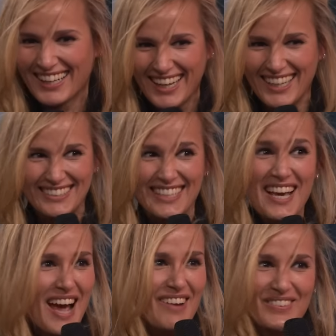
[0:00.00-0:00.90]
like this,
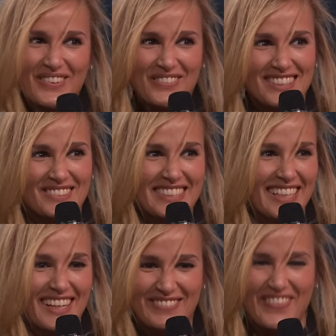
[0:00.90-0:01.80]
everyone was
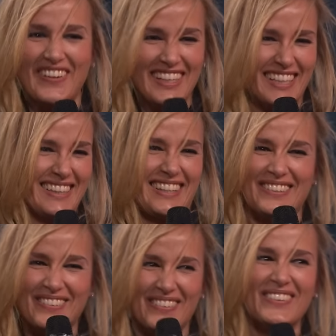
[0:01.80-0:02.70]
looking at me. For
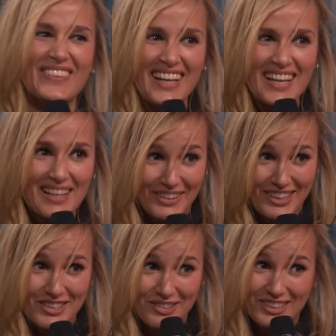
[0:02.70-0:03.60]
what movie? The
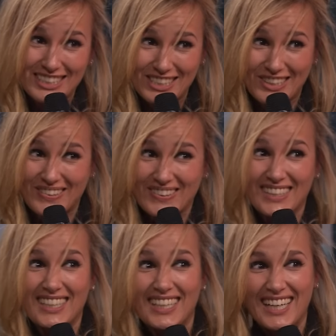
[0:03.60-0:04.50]
Conjuring two.
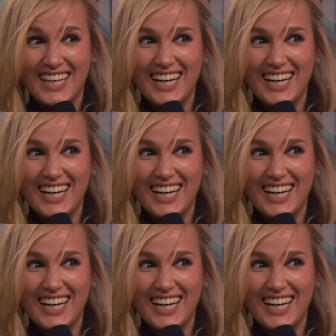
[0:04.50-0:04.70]
Oh.